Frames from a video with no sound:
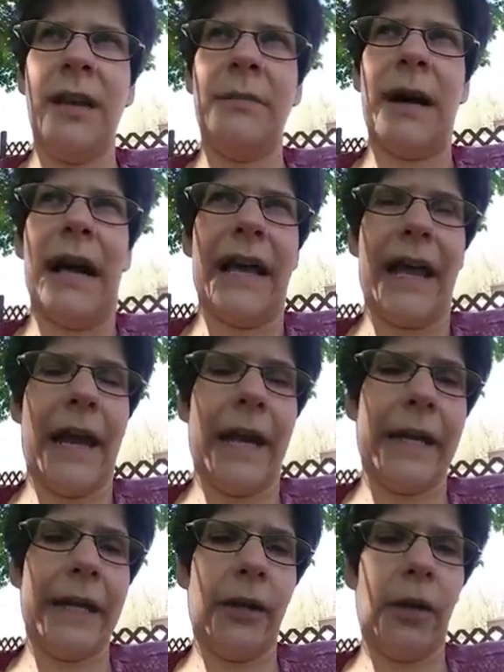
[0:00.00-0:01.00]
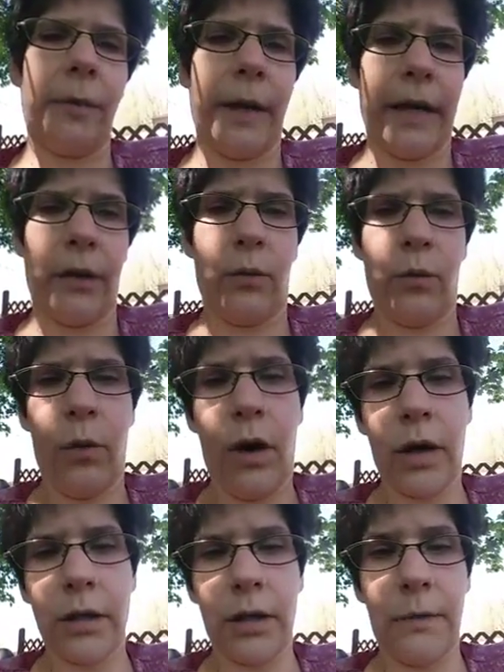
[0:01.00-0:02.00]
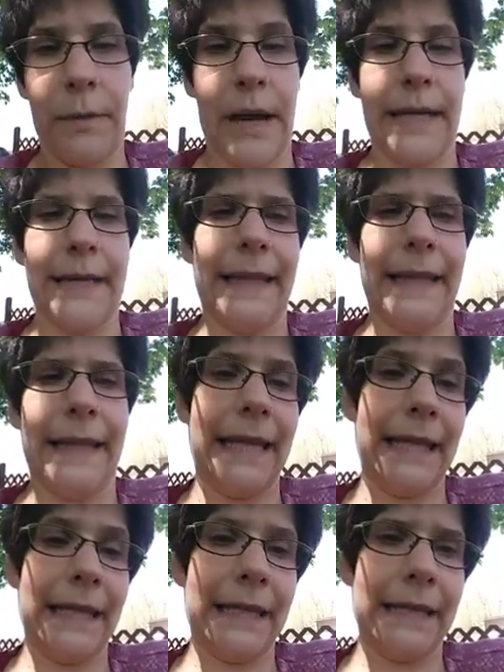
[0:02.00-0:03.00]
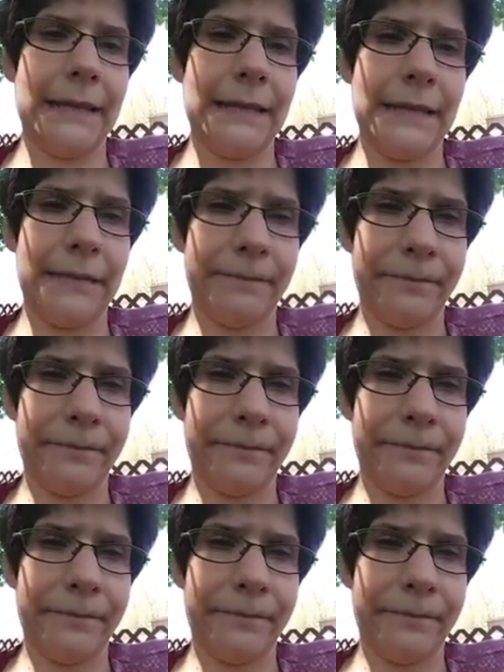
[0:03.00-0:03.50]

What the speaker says: by air, by water, by land,